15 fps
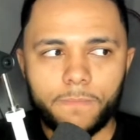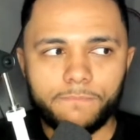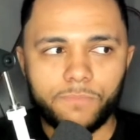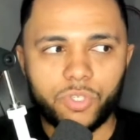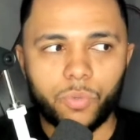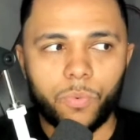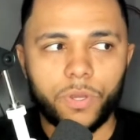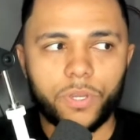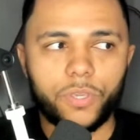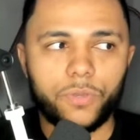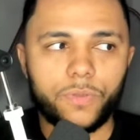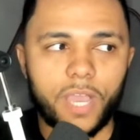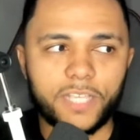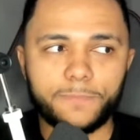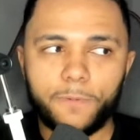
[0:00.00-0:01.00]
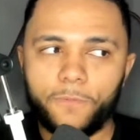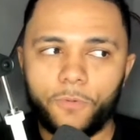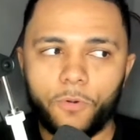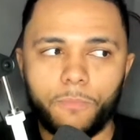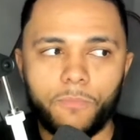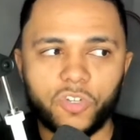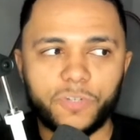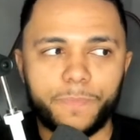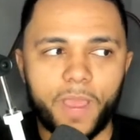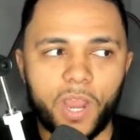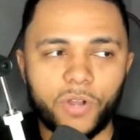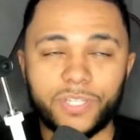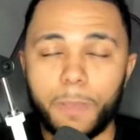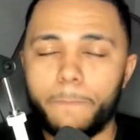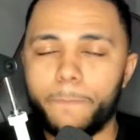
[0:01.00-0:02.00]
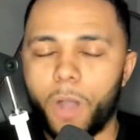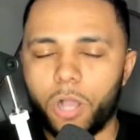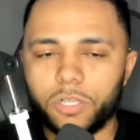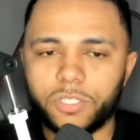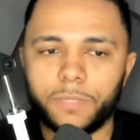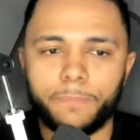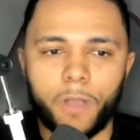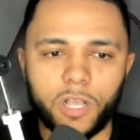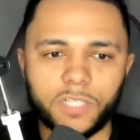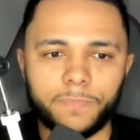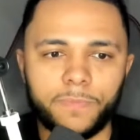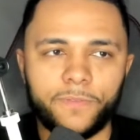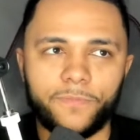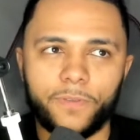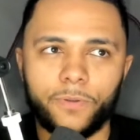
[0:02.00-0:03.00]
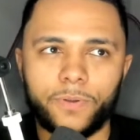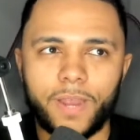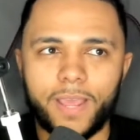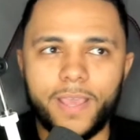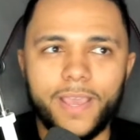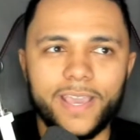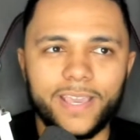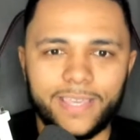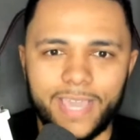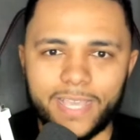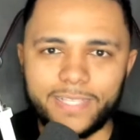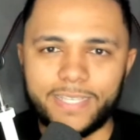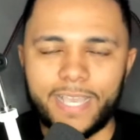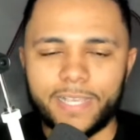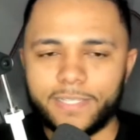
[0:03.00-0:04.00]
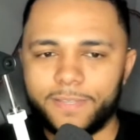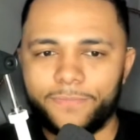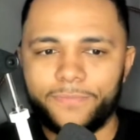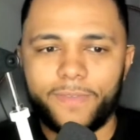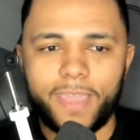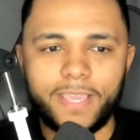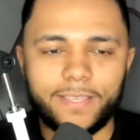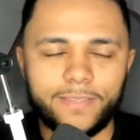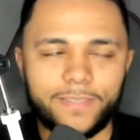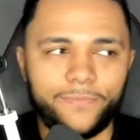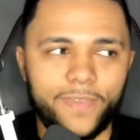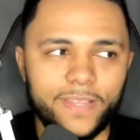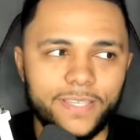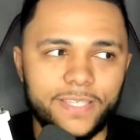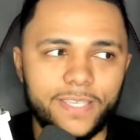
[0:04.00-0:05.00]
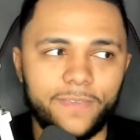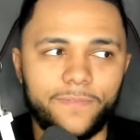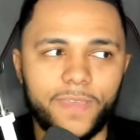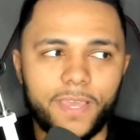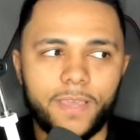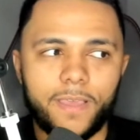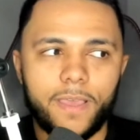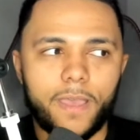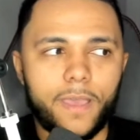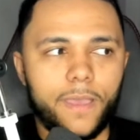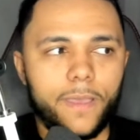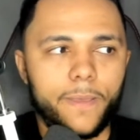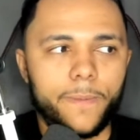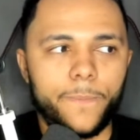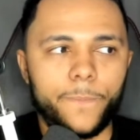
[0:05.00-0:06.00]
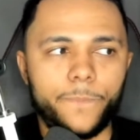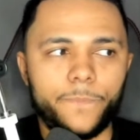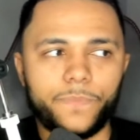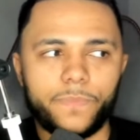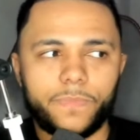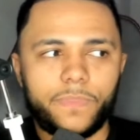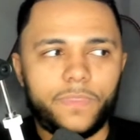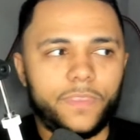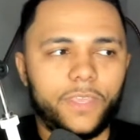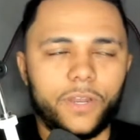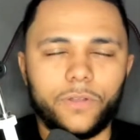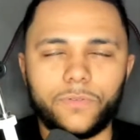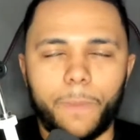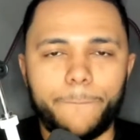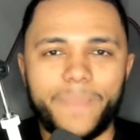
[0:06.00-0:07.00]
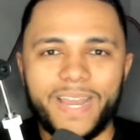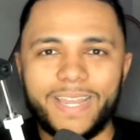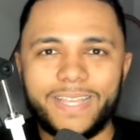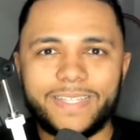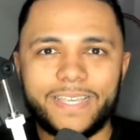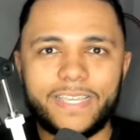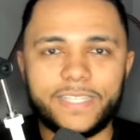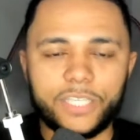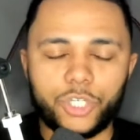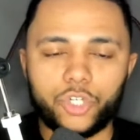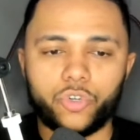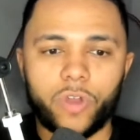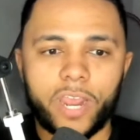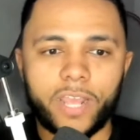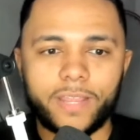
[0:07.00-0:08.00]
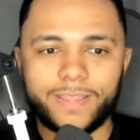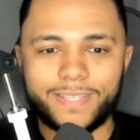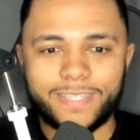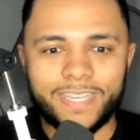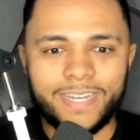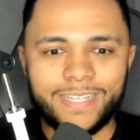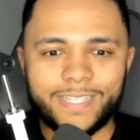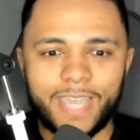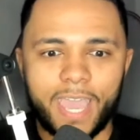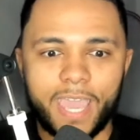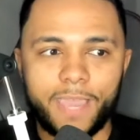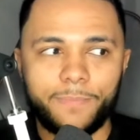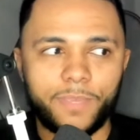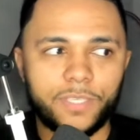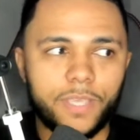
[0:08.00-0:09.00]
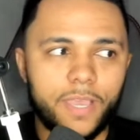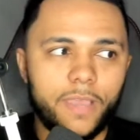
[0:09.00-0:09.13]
Someone who has performed much better as a box-to-box midfielder. Yes, he has defensive abilities. His strengths in his game is